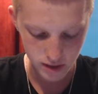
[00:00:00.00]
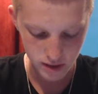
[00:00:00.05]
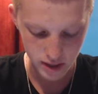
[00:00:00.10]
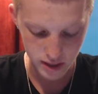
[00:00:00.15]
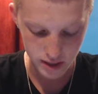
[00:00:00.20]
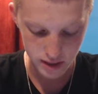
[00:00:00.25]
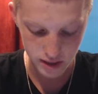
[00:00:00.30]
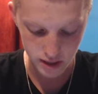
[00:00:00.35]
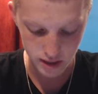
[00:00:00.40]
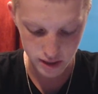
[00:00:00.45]

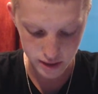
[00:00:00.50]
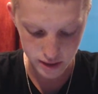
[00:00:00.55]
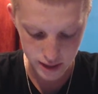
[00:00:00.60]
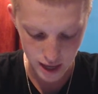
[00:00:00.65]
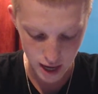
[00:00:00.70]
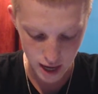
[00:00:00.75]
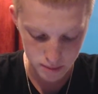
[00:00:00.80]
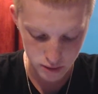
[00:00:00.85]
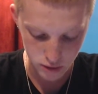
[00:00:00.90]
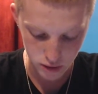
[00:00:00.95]
He's going to
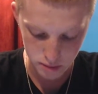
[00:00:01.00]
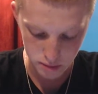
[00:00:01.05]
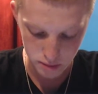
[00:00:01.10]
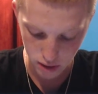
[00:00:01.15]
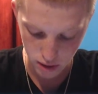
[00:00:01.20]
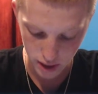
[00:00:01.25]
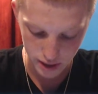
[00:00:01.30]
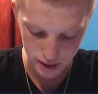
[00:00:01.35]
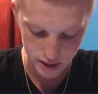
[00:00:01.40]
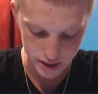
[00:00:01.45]
zap, so he's
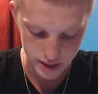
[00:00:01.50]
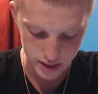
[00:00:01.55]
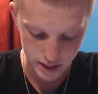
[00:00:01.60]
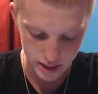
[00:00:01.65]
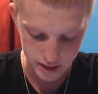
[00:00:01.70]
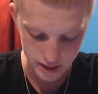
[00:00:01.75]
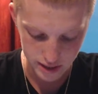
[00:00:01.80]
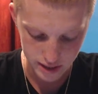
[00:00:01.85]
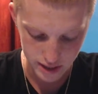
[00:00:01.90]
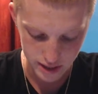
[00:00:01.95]
probably going to take
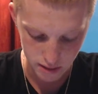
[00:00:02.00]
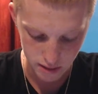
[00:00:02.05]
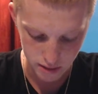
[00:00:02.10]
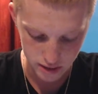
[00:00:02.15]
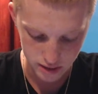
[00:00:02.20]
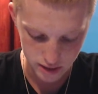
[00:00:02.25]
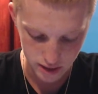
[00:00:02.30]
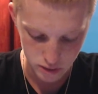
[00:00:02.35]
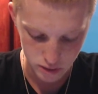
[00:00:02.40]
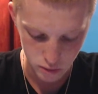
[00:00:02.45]
that tower
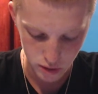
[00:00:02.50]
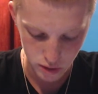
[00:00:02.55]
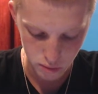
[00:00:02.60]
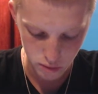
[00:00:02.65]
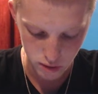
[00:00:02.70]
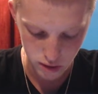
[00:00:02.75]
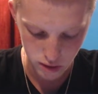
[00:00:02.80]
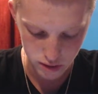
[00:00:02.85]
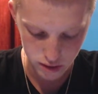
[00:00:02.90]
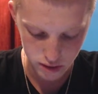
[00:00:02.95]
because that's what he
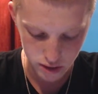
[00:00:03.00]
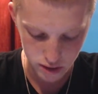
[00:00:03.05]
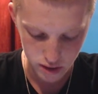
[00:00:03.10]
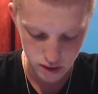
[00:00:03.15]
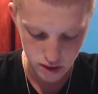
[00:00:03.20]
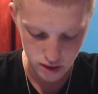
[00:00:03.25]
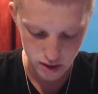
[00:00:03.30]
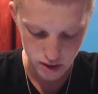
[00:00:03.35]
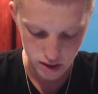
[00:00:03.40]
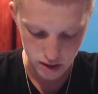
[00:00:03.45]
wants.
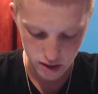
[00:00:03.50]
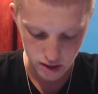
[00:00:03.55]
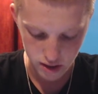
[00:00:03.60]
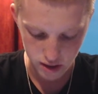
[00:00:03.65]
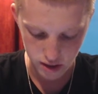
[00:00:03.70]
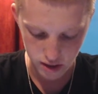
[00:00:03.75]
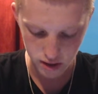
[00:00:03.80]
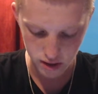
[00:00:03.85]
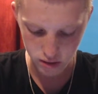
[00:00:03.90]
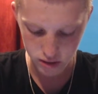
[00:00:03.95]

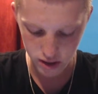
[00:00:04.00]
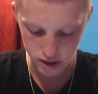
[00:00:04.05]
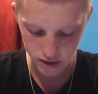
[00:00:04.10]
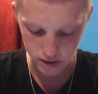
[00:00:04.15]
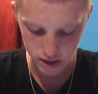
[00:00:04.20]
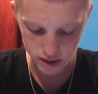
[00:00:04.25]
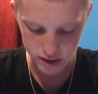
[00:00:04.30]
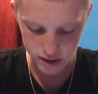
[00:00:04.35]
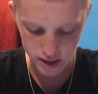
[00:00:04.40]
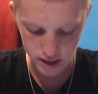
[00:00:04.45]
There goes down
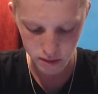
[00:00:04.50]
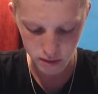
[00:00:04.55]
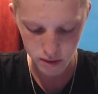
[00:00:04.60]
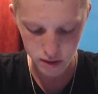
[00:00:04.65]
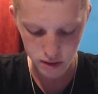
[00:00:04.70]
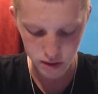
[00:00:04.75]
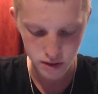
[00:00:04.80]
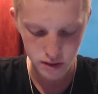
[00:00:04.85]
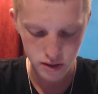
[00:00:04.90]
that tower.